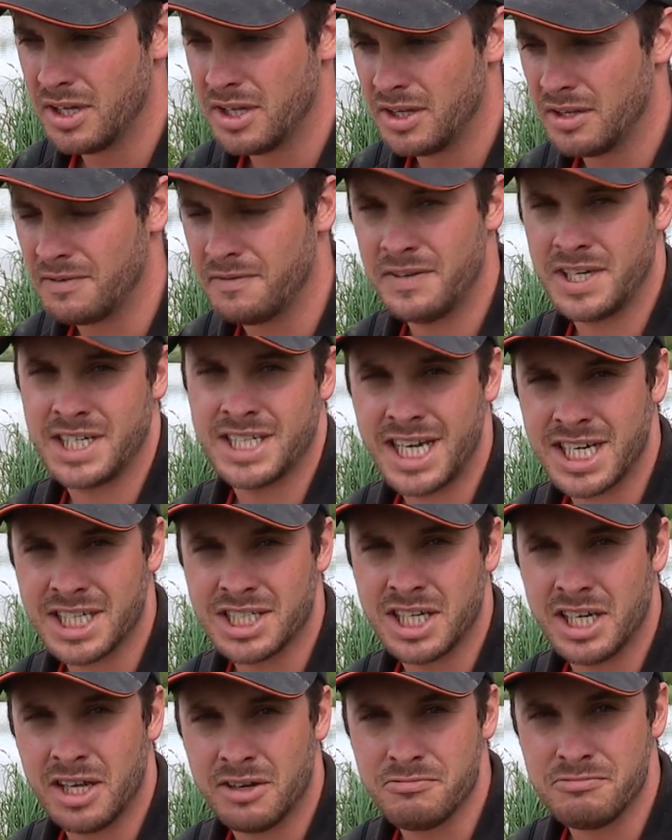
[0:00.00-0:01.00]
the fish
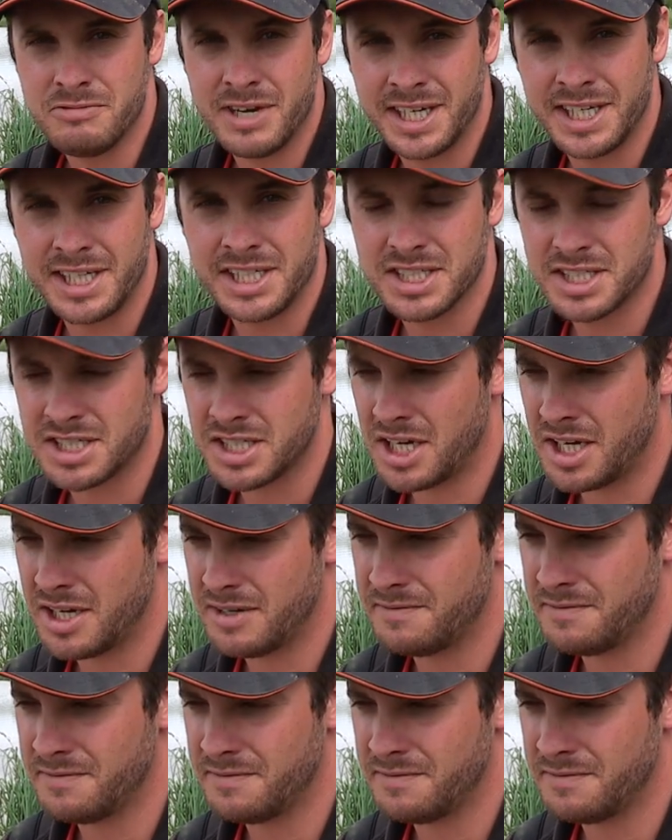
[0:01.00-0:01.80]
actually are ready to start